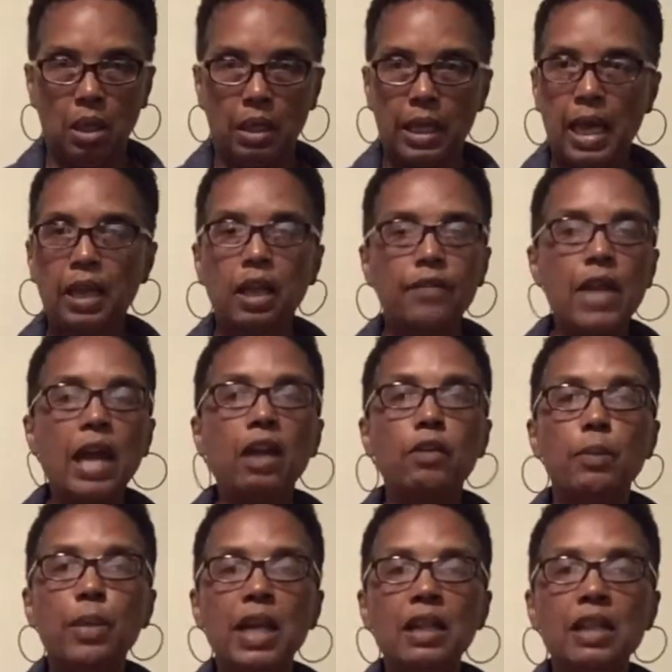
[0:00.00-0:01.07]
Okay? If y'all can
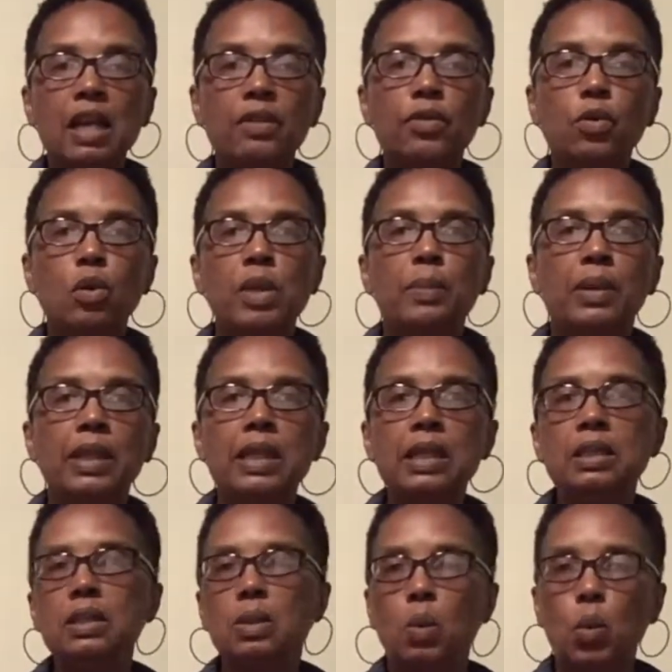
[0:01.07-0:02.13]
repeat that for me,
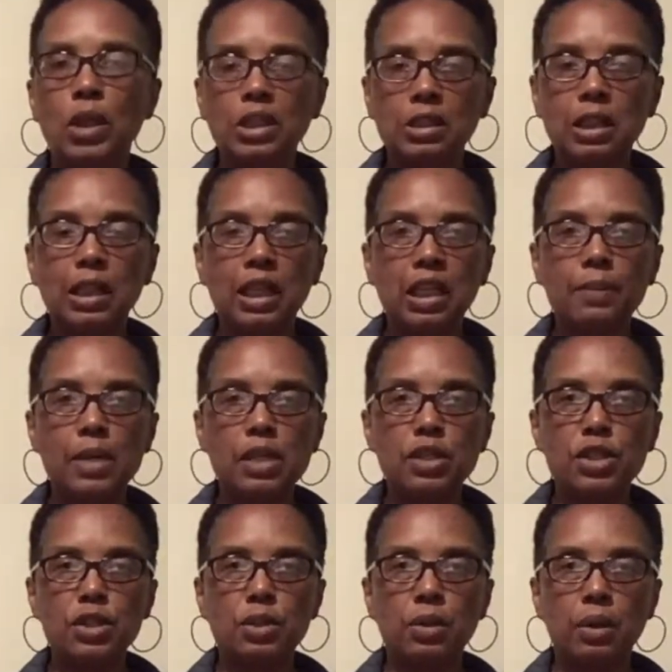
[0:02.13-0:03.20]
please. What does a ligament
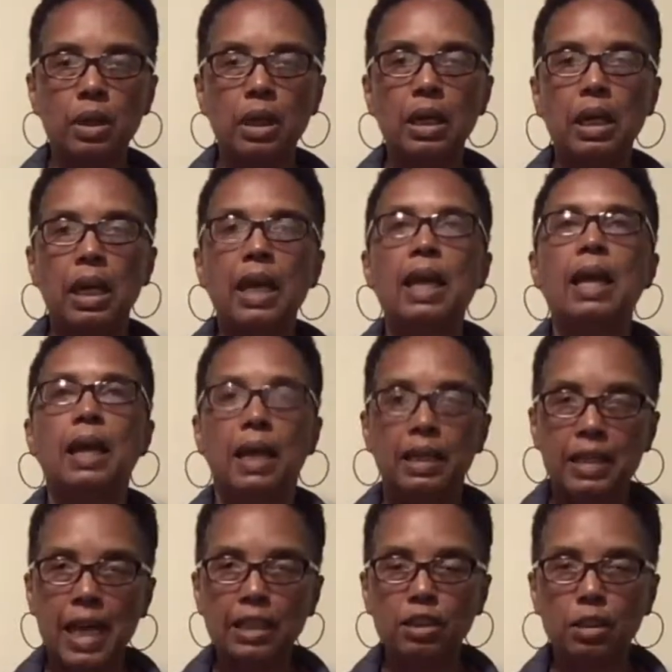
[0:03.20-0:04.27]
do?
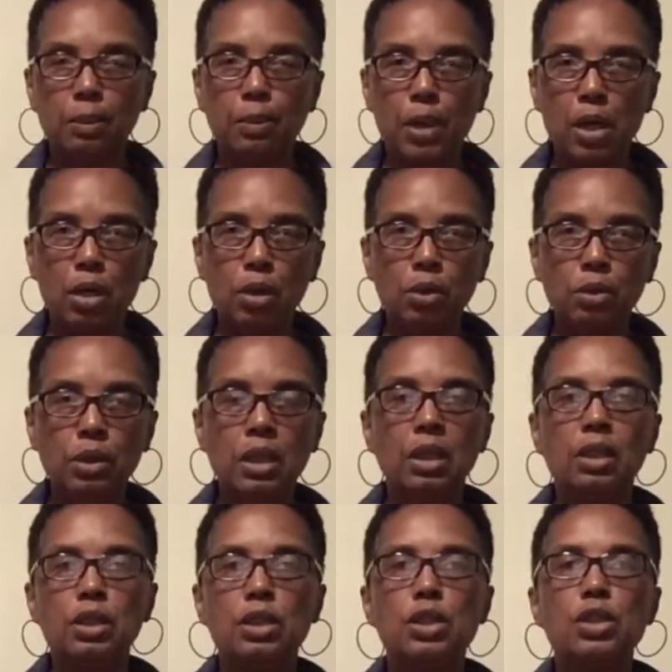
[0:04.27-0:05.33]
Attaches a bone
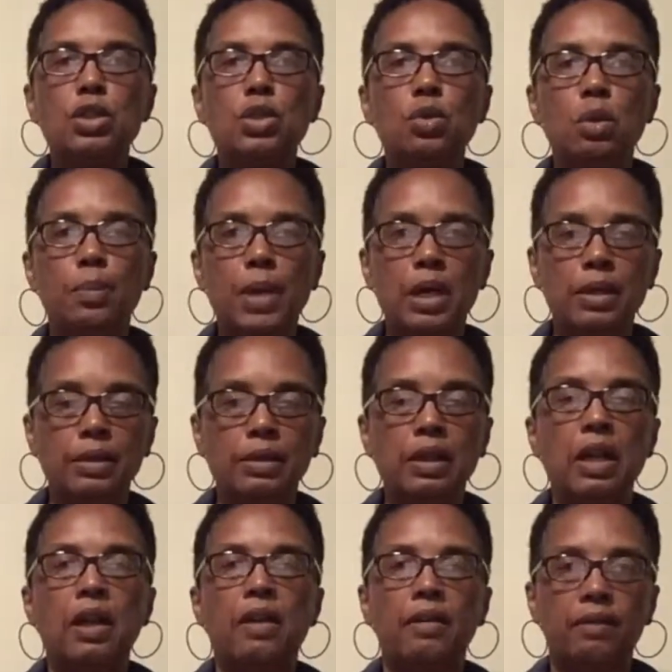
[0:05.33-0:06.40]
to a bone.
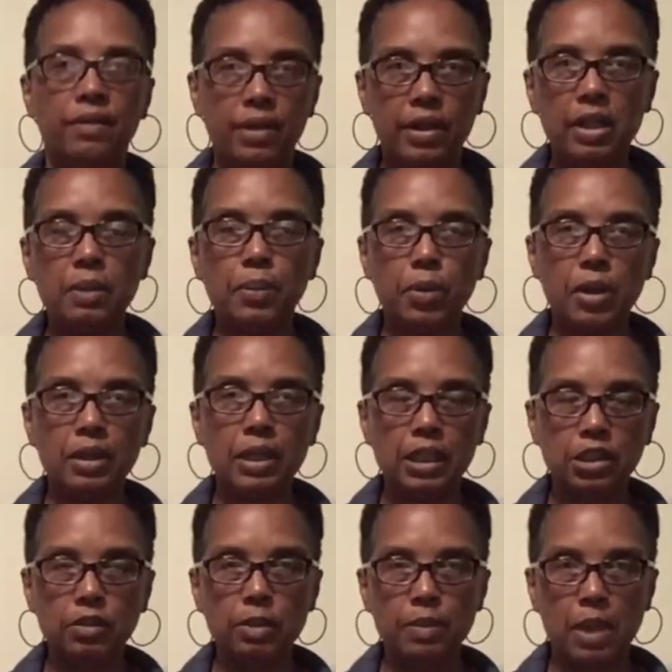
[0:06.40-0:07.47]
Very important
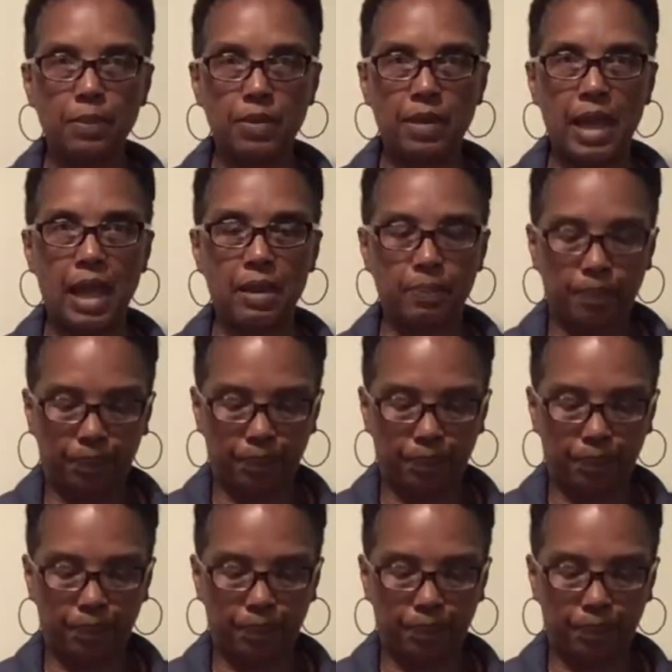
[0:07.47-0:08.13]
that you remember that.